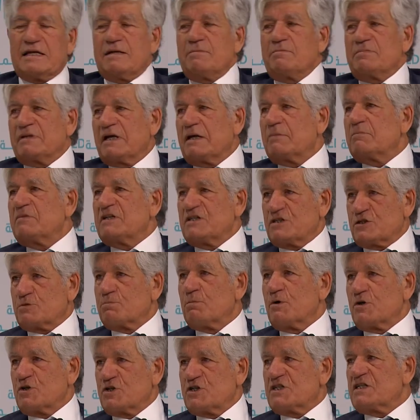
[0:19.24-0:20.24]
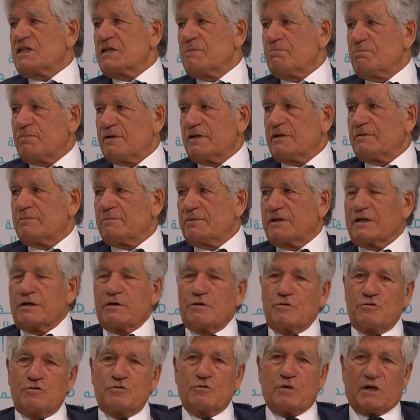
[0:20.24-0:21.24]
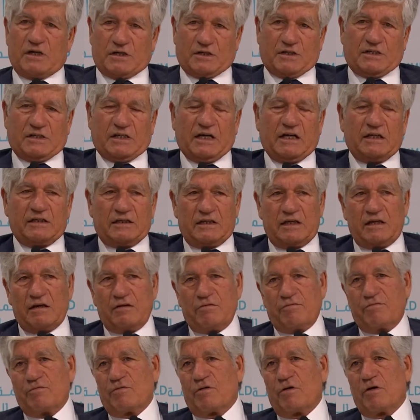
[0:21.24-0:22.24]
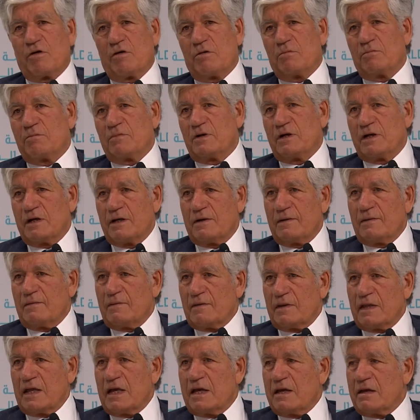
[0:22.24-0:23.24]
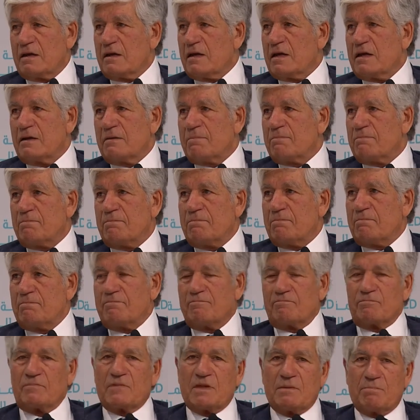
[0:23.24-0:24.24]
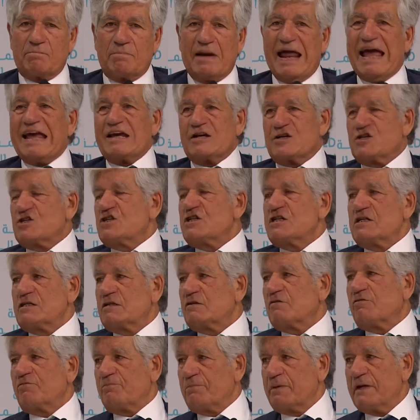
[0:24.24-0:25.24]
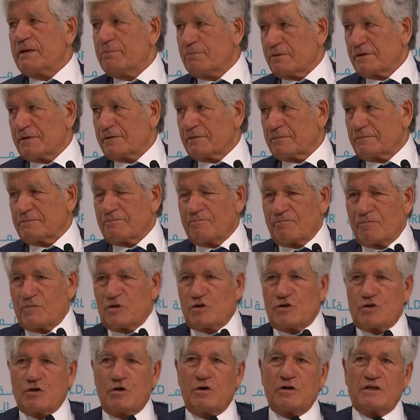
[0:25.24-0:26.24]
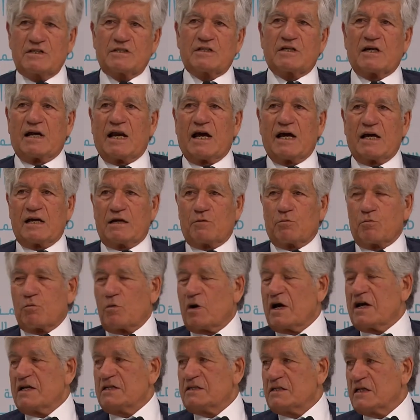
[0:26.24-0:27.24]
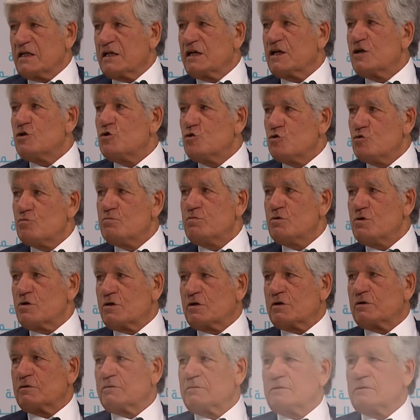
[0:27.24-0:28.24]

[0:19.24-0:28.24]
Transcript: same time it's much simpler because you are starting from a blank sheet of paper. So it's like writing a new book.